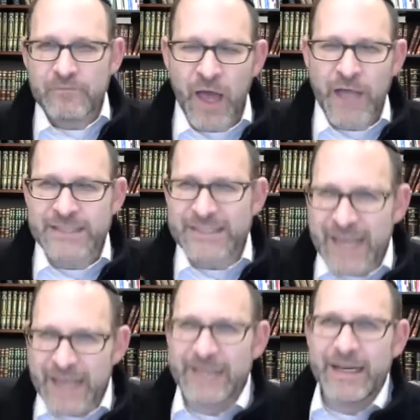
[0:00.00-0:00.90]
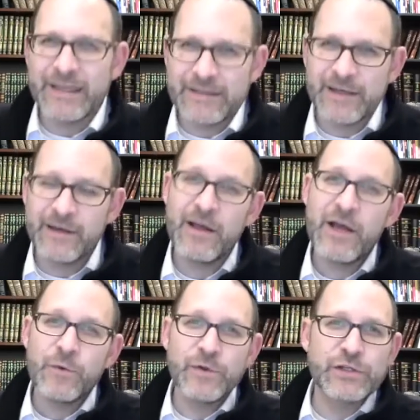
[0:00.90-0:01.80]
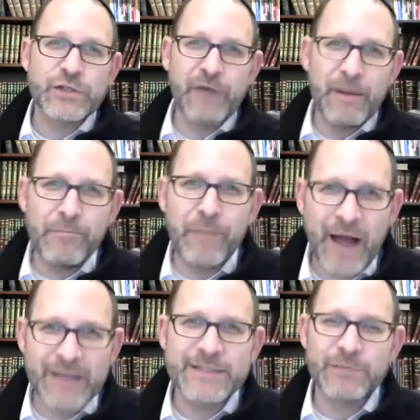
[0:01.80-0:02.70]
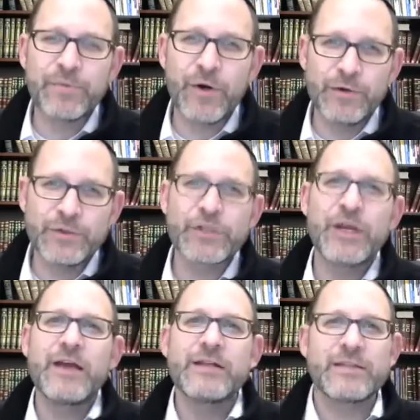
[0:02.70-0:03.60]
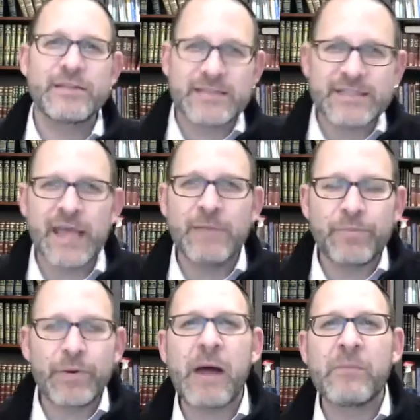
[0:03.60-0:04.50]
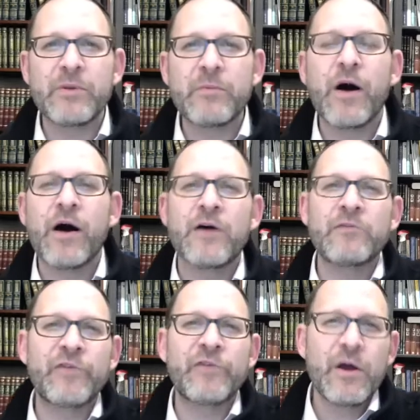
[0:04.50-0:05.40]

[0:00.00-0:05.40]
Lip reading: a second idea, which is the Ramban's approach to the same problem of